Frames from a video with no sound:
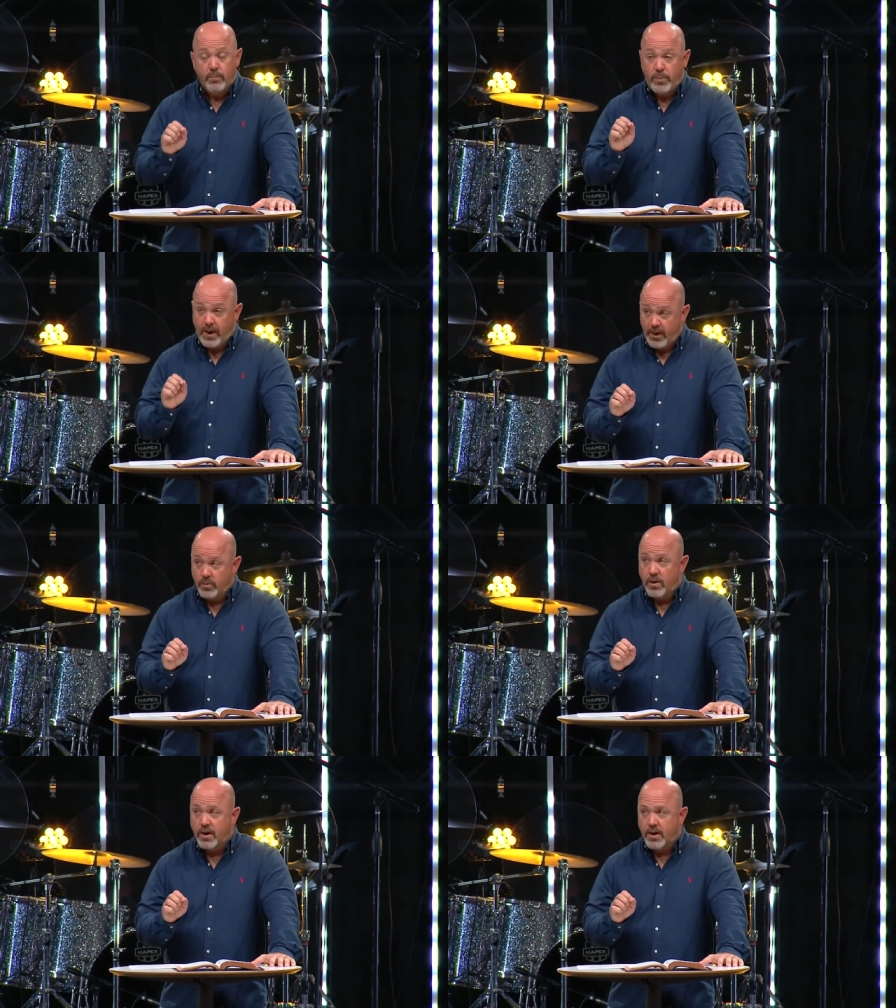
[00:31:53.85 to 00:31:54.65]
Paid
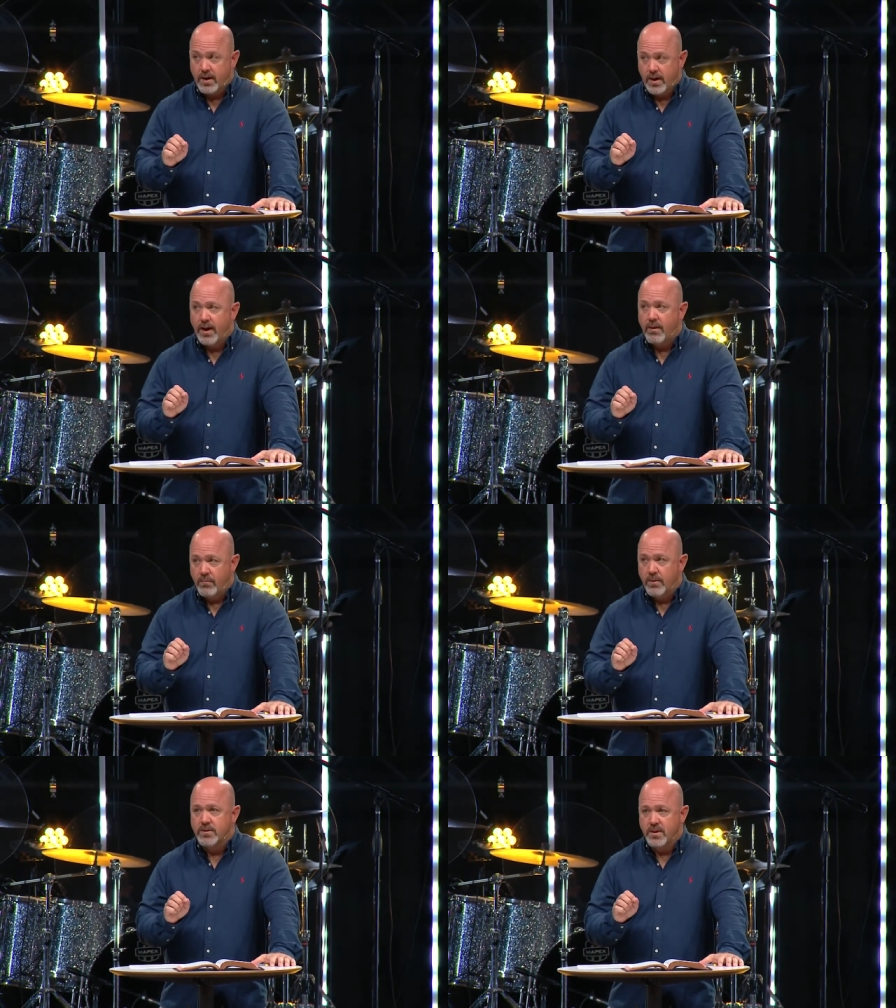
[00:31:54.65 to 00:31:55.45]
work
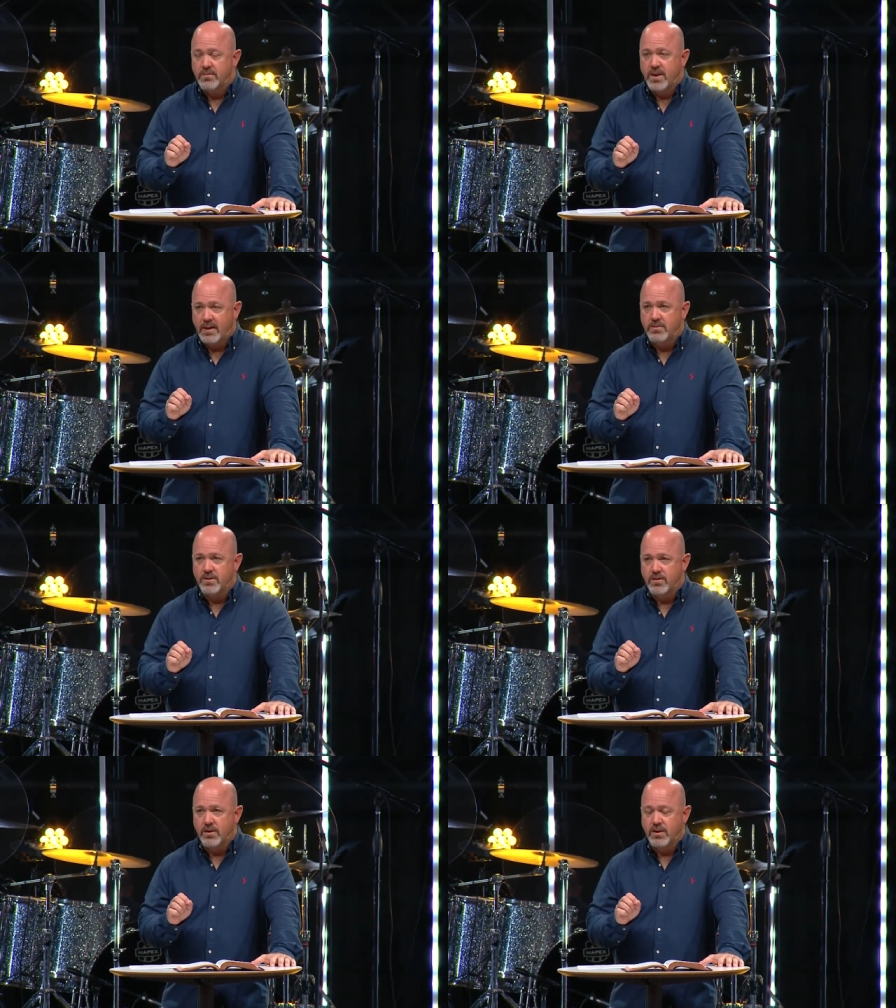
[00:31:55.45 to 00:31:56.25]
sometimes
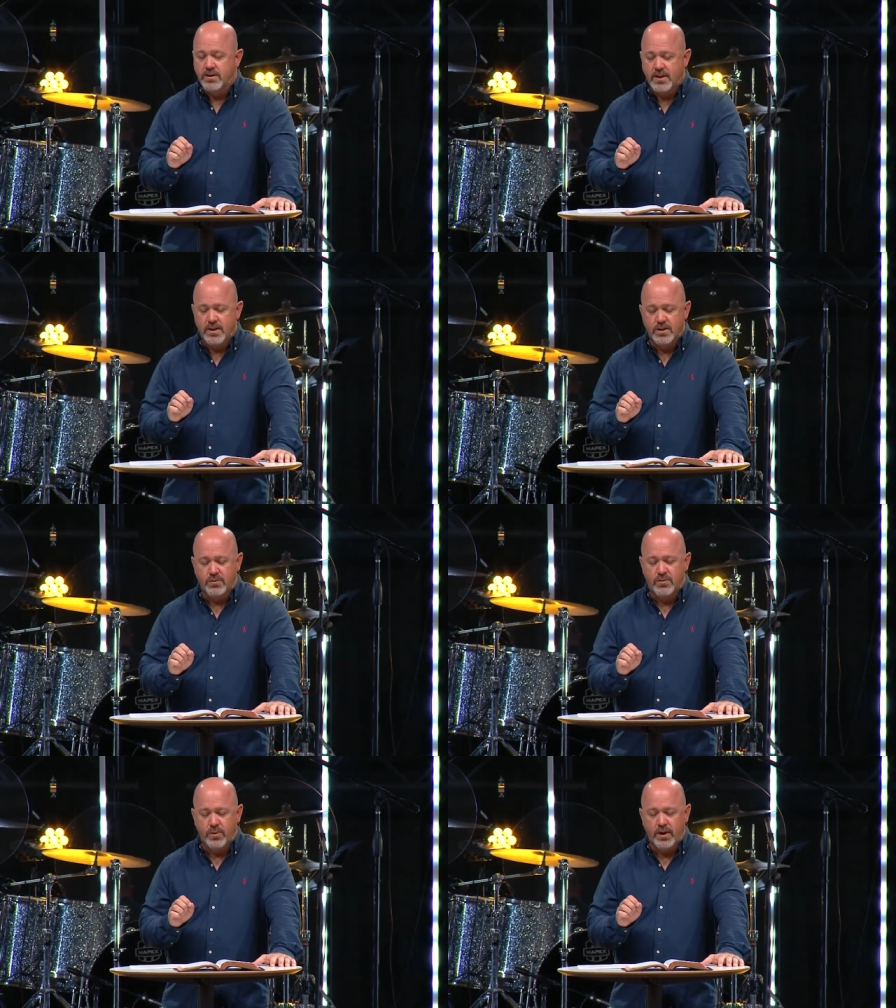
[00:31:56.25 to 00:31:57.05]
is already scheduled
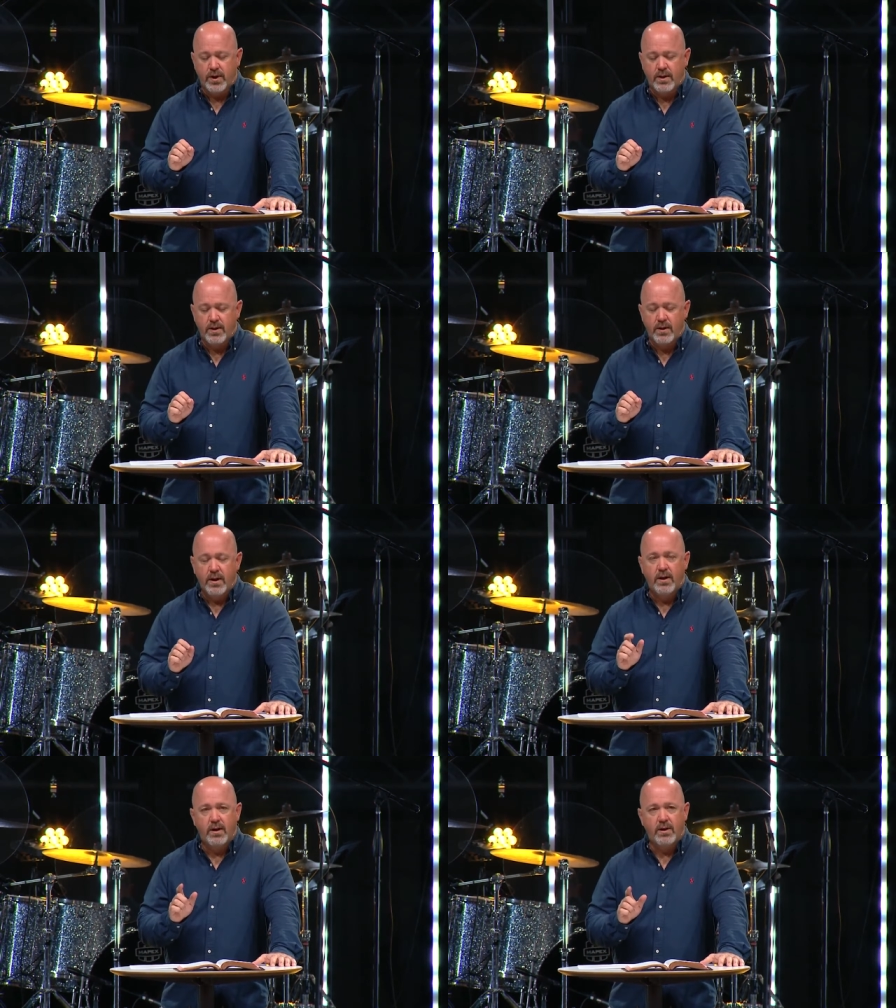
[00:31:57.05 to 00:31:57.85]
for you,
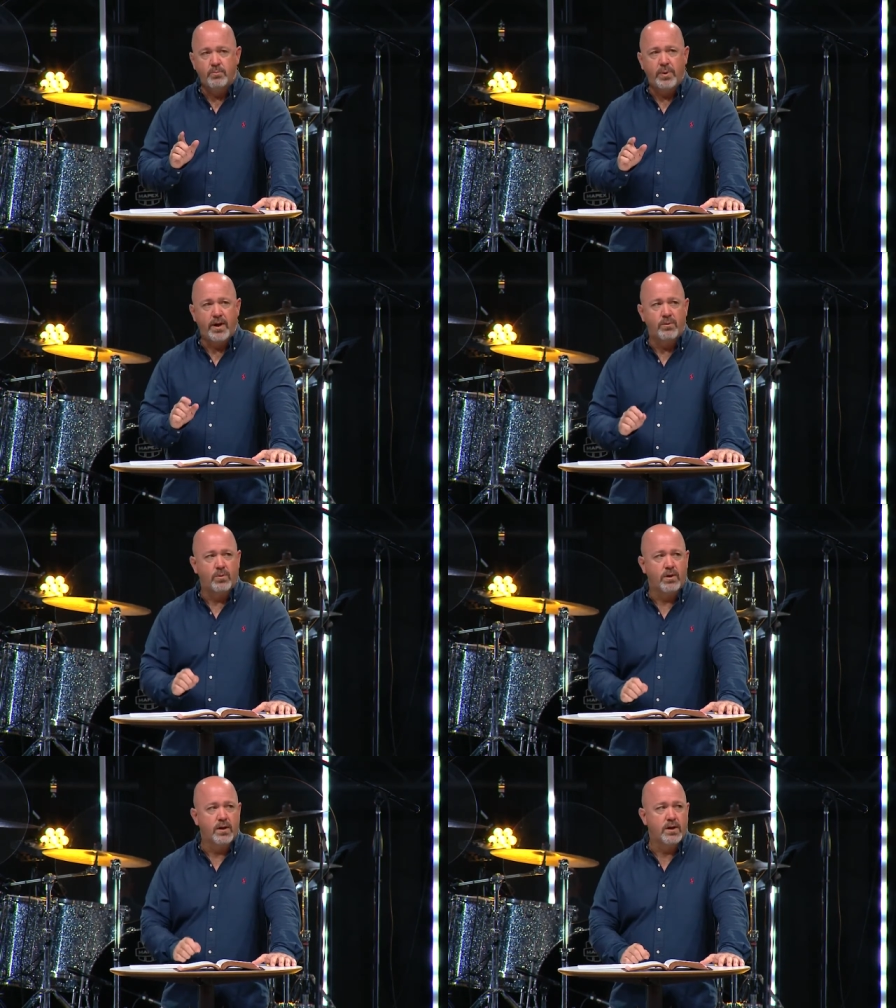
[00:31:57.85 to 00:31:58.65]
unpaid
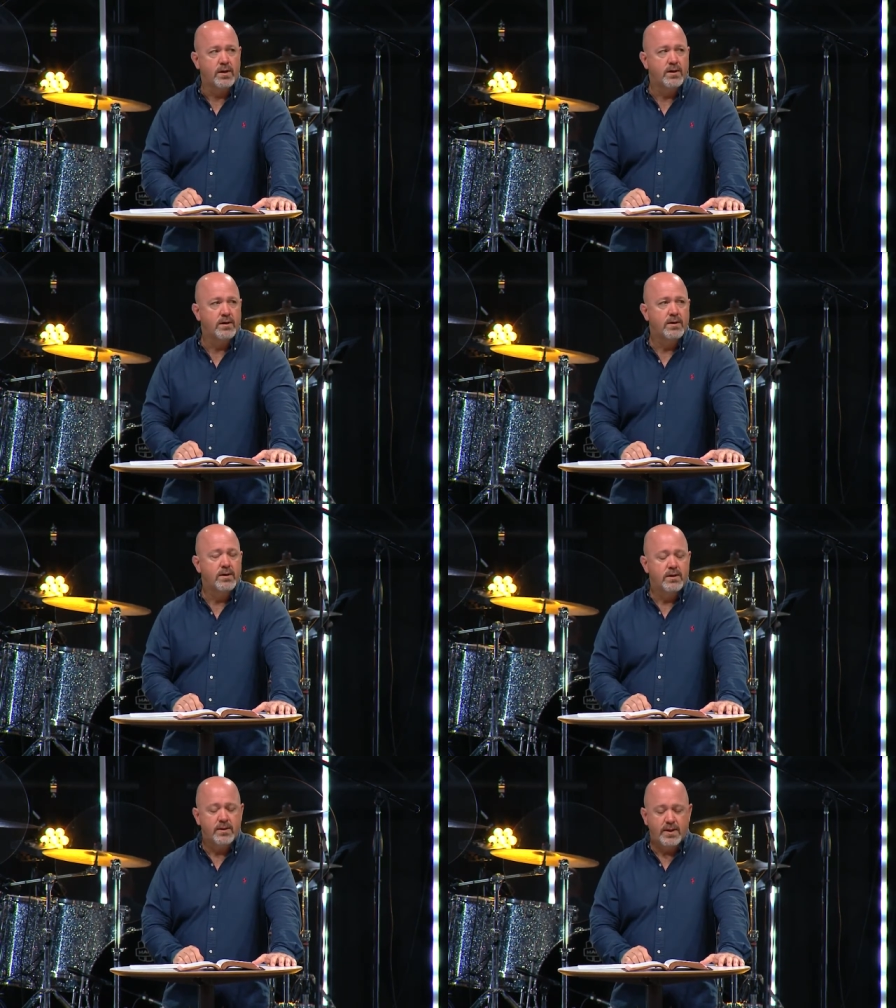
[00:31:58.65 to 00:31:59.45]
work,
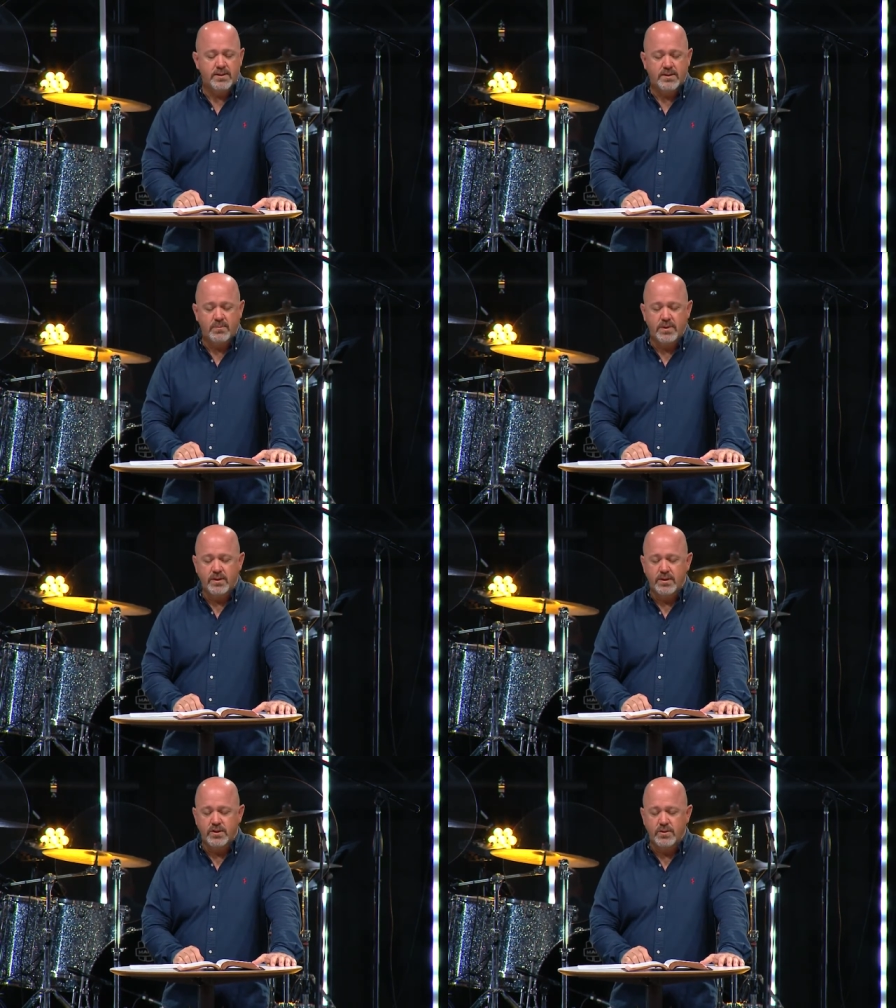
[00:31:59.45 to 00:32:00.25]
that's
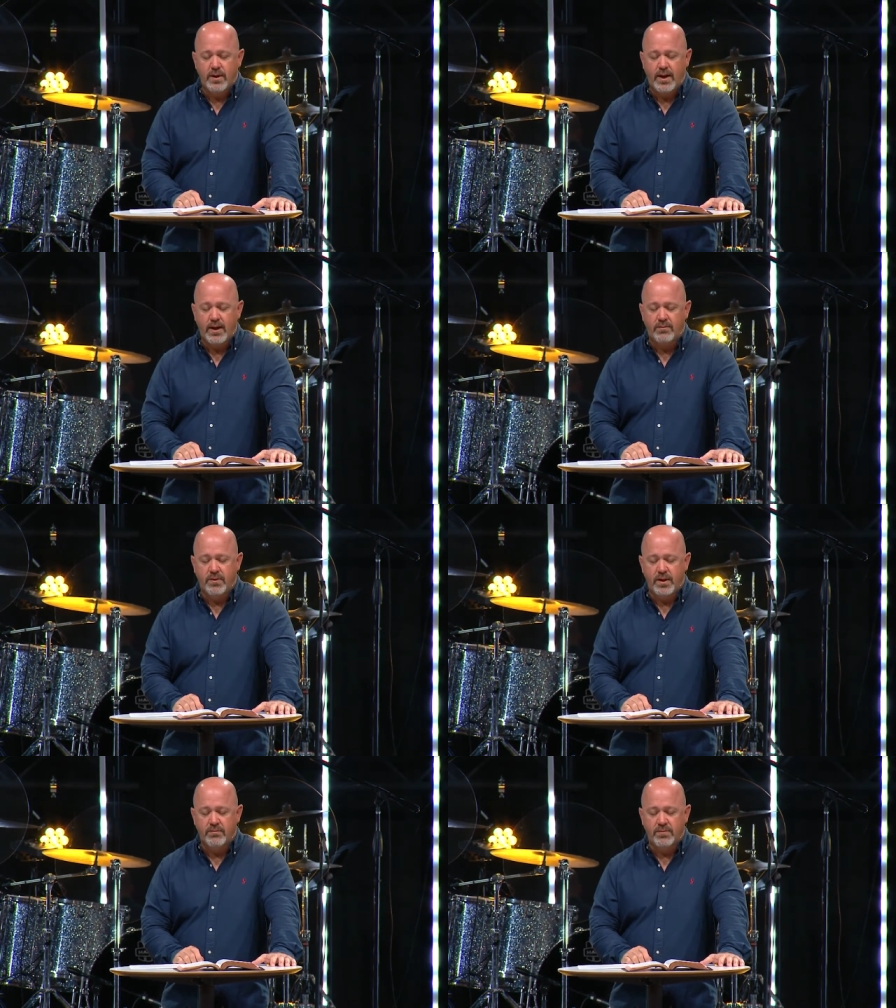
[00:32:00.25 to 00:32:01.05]
something that you have
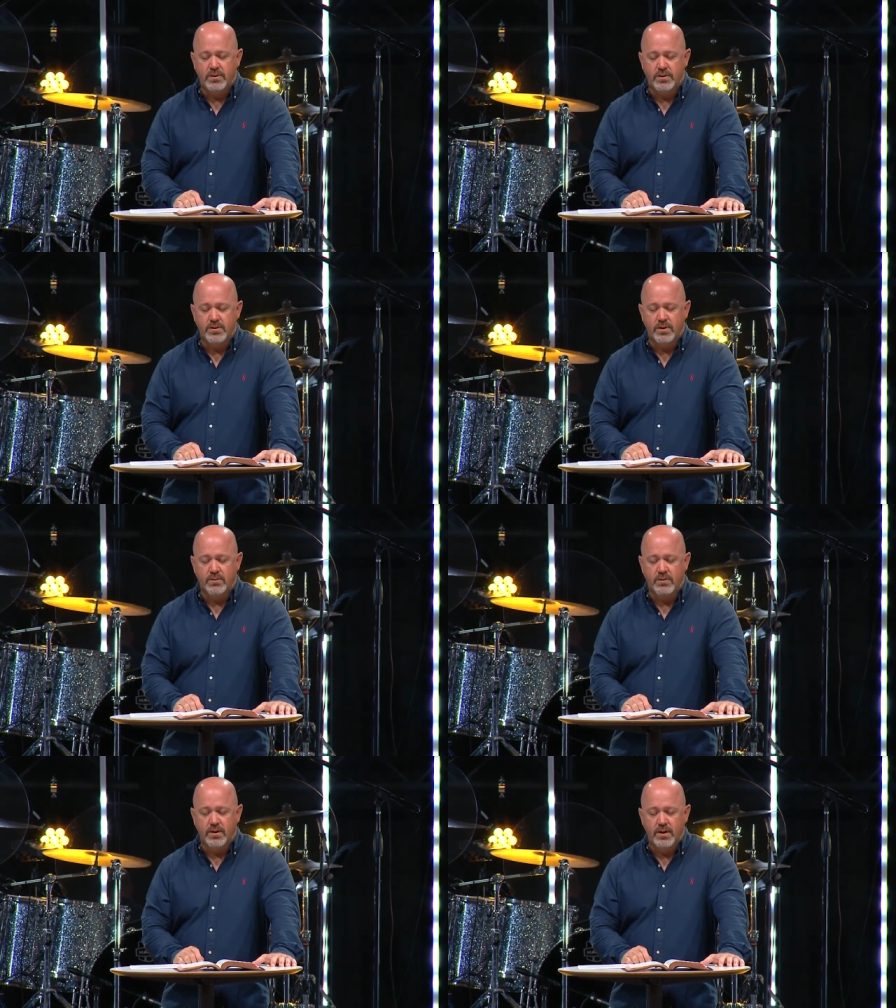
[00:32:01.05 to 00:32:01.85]
influence
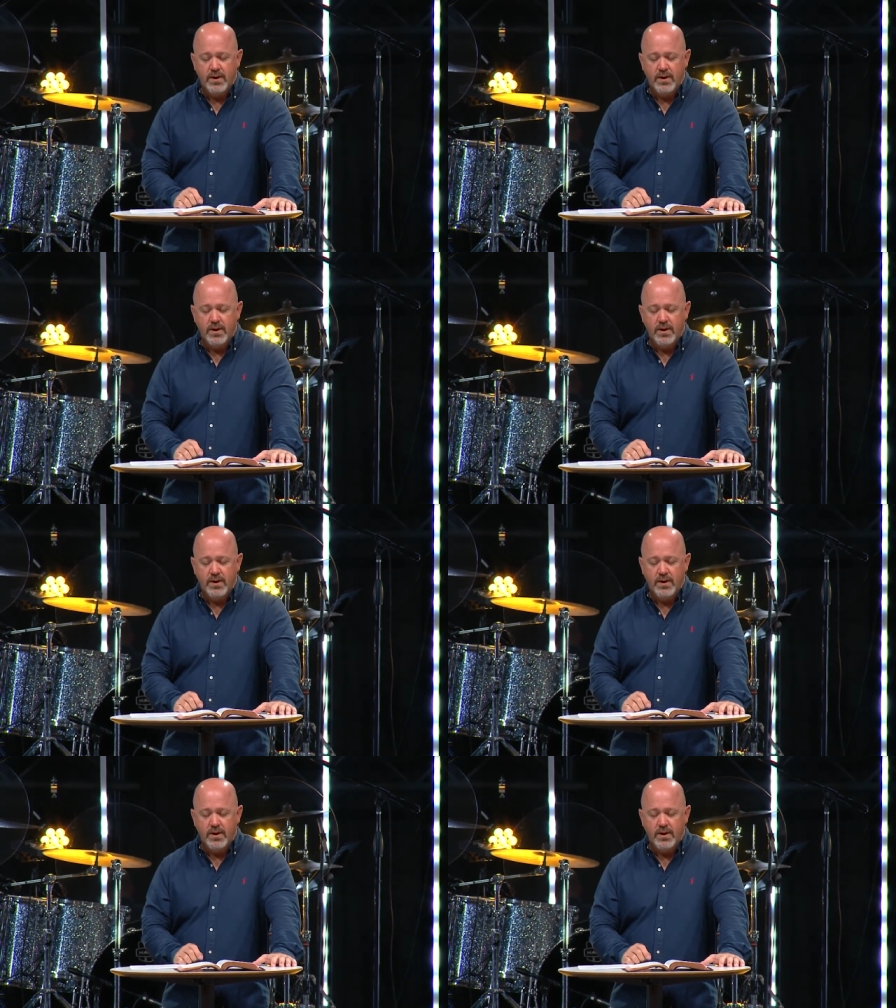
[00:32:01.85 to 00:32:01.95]
over.